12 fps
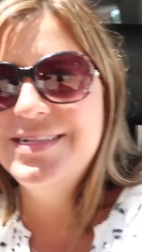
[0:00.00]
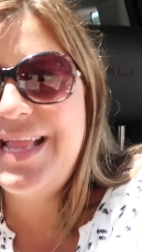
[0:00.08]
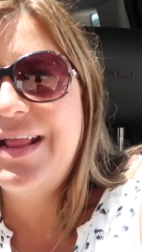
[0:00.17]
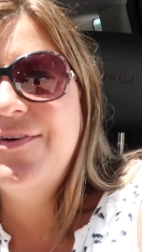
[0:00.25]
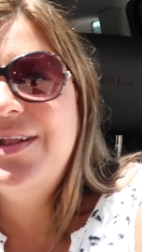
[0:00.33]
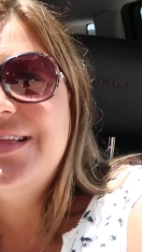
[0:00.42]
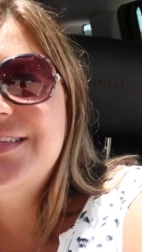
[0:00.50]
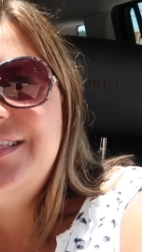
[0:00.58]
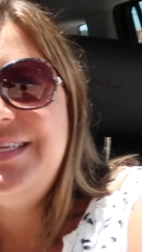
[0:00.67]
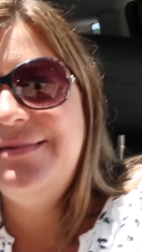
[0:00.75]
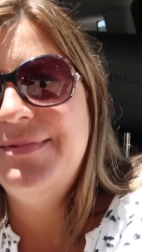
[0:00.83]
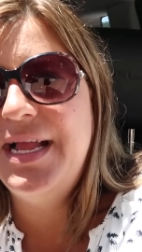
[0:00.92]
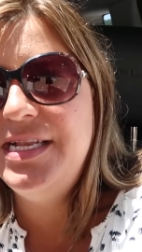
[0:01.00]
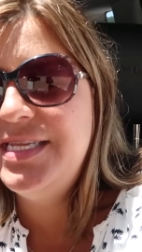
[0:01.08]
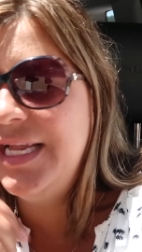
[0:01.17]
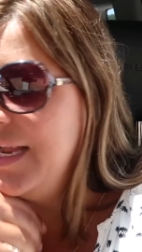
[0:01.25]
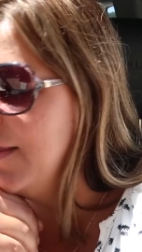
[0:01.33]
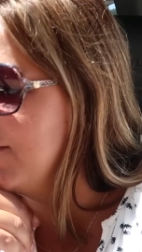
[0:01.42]
It's like, what else do you buy
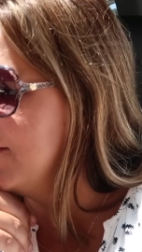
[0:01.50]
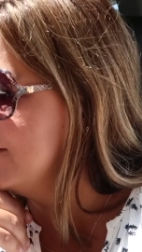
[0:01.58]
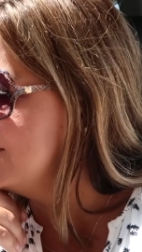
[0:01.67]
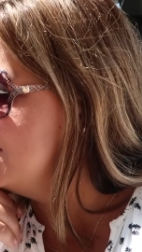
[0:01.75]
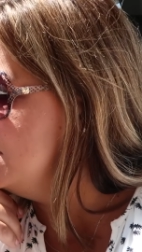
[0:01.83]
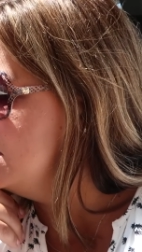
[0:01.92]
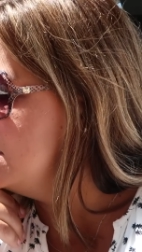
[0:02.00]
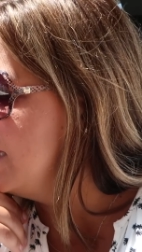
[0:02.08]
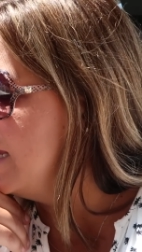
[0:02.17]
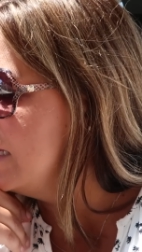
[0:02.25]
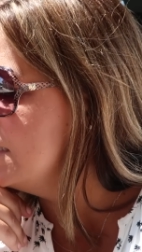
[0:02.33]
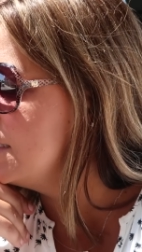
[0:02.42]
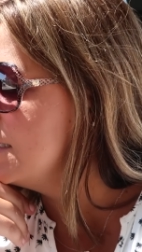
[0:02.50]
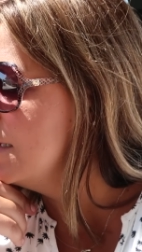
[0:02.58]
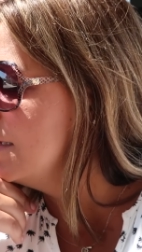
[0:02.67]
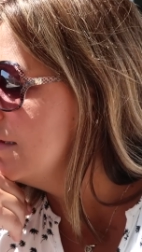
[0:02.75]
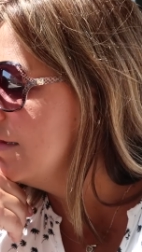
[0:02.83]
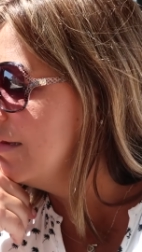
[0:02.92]
teen girls these days?
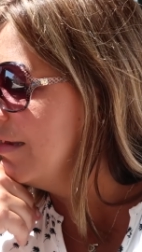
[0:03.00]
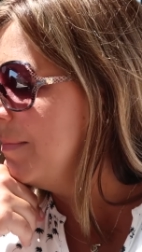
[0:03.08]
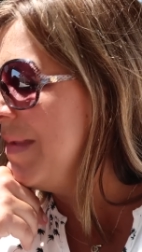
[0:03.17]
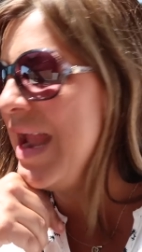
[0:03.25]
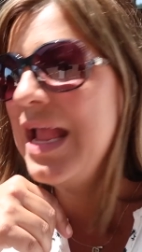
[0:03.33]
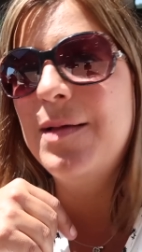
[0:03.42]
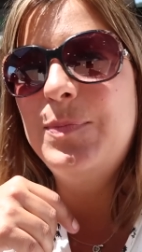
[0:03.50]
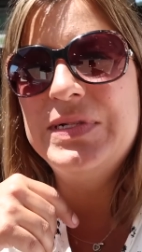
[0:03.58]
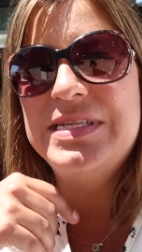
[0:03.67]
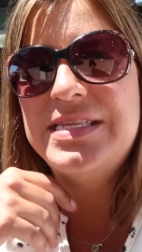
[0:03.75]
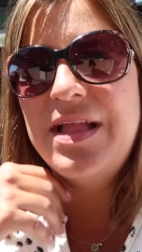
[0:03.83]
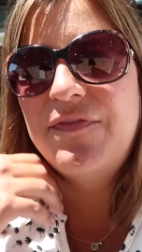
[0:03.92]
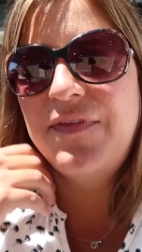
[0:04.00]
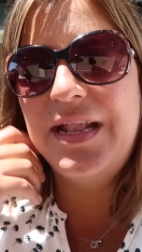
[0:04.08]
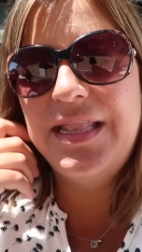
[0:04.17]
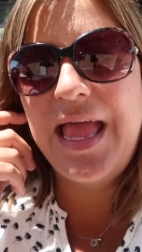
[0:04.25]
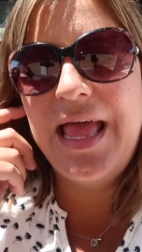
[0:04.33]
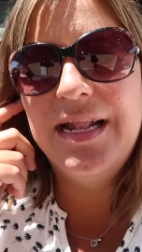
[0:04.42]
makeup and stuff
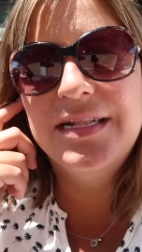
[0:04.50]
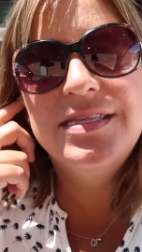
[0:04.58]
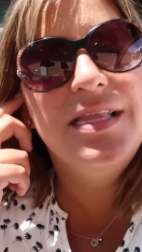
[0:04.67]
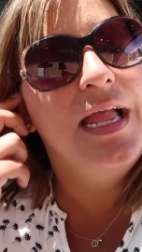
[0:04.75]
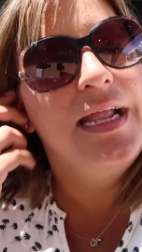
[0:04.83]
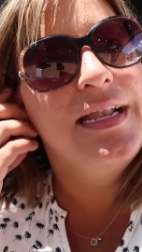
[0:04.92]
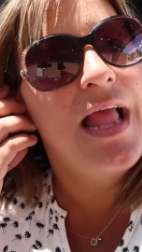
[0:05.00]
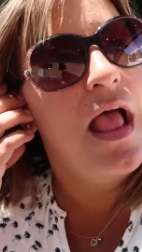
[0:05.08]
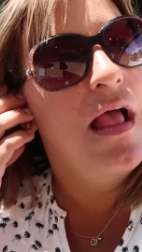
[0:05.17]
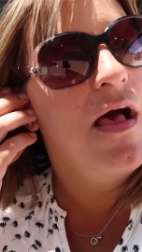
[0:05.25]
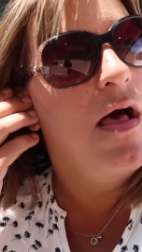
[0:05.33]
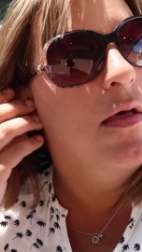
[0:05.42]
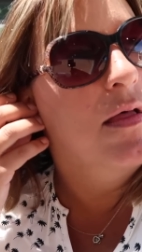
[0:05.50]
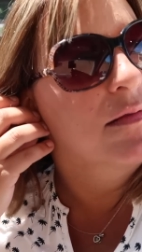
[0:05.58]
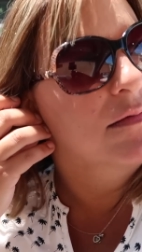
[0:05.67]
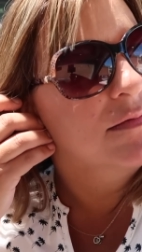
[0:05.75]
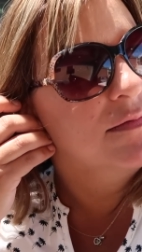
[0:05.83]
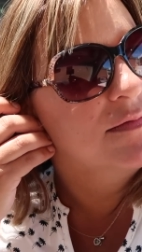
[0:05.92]
like that, it's like not
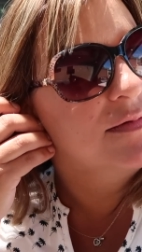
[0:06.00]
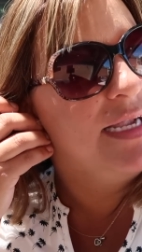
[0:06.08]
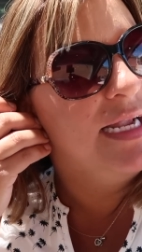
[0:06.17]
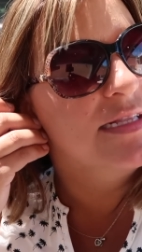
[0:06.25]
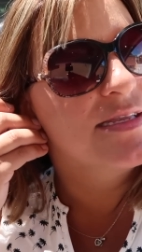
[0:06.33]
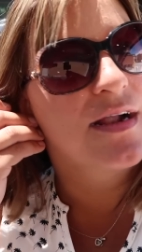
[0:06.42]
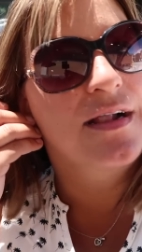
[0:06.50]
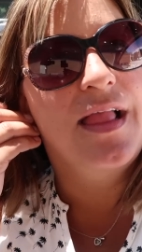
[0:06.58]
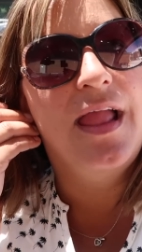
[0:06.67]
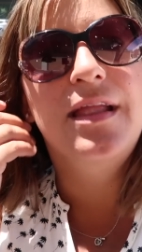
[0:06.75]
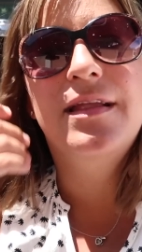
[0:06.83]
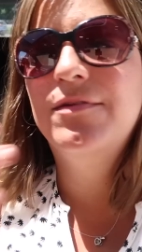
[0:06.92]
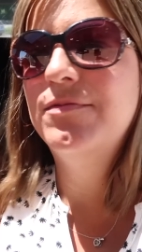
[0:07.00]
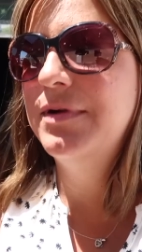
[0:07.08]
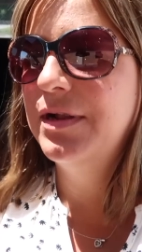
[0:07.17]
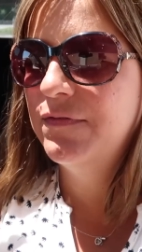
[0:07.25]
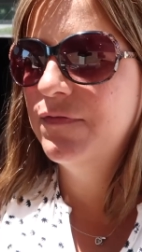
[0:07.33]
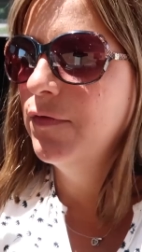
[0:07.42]
all kids are like
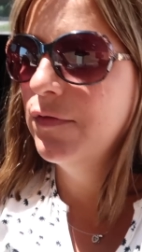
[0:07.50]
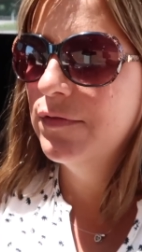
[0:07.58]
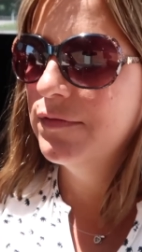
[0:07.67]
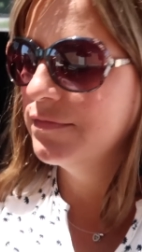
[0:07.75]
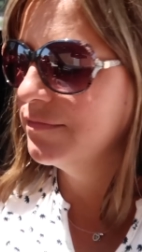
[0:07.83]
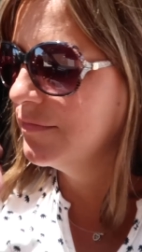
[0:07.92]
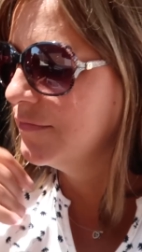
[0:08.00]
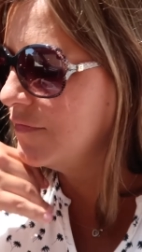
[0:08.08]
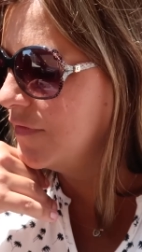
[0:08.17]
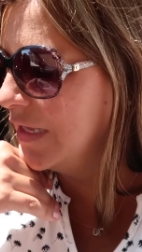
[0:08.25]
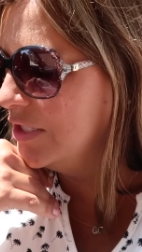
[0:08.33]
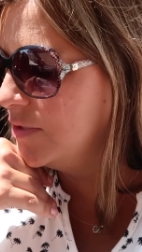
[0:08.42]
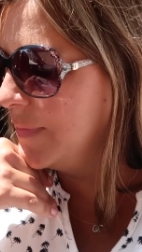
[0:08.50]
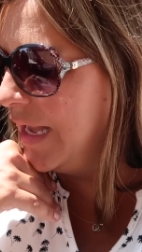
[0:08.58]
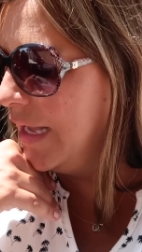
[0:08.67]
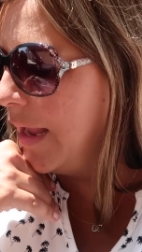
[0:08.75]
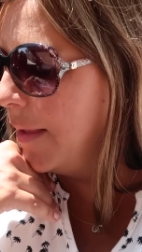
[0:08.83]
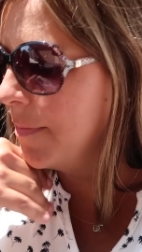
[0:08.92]
wear full fledged
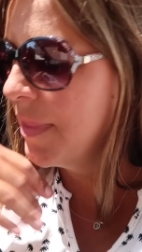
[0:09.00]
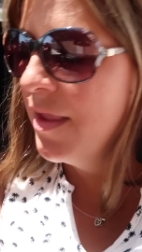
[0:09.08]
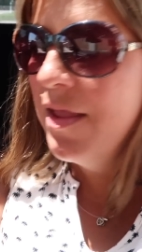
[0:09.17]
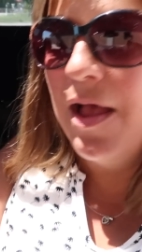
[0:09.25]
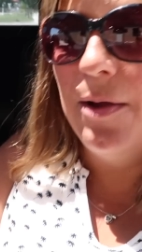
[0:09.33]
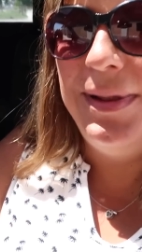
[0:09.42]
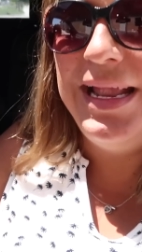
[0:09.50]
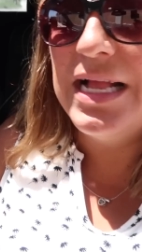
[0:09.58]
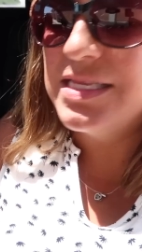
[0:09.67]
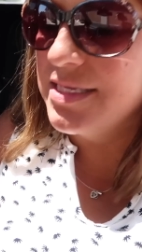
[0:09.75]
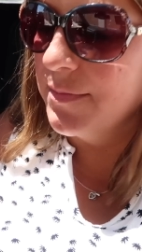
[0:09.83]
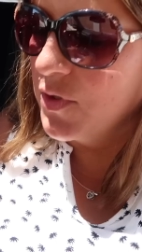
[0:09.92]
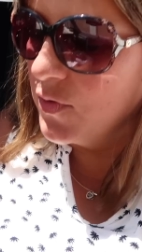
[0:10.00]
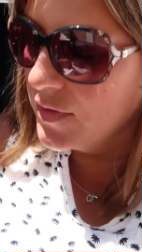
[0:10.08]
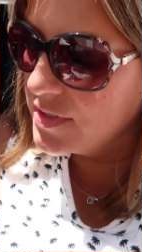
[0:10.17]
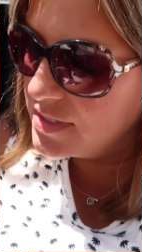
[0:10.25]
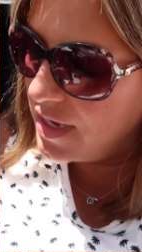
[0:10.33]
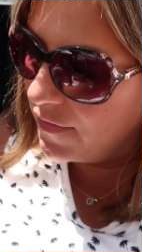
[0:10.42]
makeup. Oh, we got some
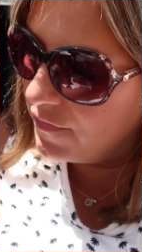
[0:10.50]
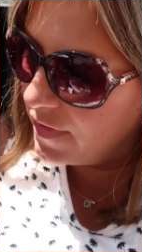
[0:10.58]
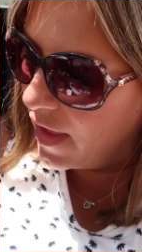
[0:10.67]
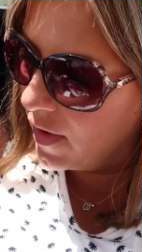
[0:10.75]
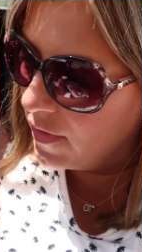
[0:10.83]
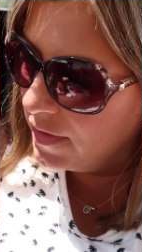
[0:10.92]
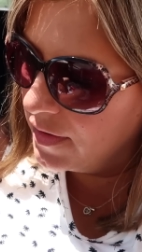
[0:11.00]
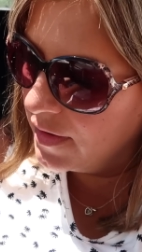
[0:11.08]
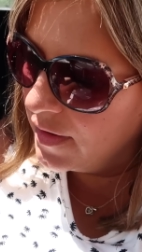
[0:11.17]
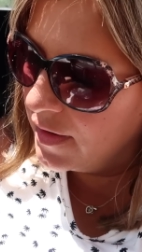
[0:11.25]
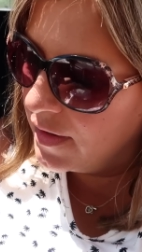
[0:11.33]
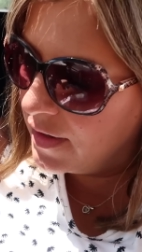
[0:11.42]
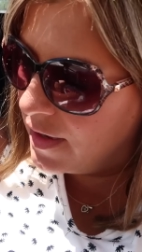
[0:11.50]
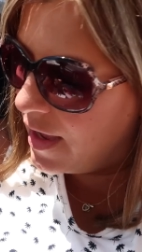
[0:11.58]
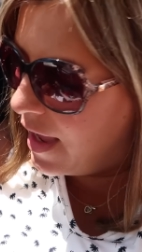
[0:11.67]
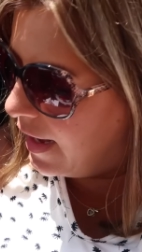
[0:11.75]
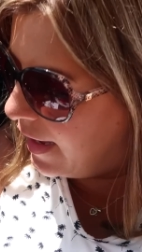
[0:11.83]
cool stuff oh, though.